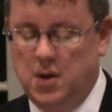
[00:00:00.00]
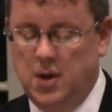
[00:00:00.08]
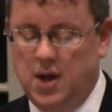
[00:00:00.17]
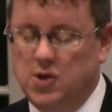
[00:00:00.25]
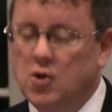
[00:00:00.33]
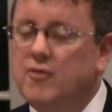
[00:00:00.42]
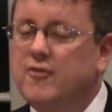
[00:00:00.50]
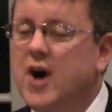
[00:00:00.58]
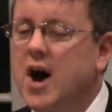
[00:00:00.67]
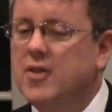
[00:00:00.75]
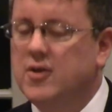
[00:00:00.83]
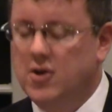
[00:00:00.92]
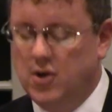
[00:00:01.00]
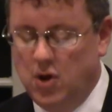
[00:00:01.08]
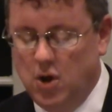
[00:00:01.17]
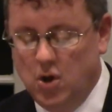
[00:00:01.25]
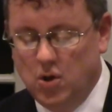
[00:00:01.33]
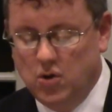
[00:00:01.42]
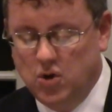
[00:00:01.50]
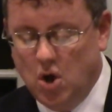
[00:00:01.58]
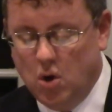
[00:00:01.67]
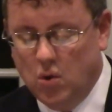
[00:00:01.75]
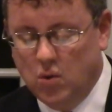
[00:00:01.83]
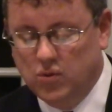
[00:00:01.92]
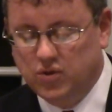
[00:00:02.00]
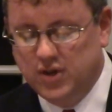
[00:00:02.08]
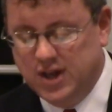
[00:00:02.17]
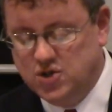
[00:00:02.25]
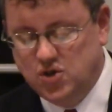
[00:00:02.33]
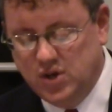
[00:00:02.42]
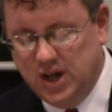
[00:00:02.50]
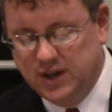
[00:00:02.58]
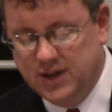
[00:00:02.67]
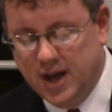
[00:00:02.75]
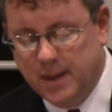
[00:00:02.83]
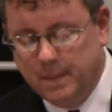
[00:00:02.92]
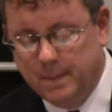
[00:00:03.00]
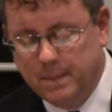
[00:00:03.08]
and your Father knows that you need them.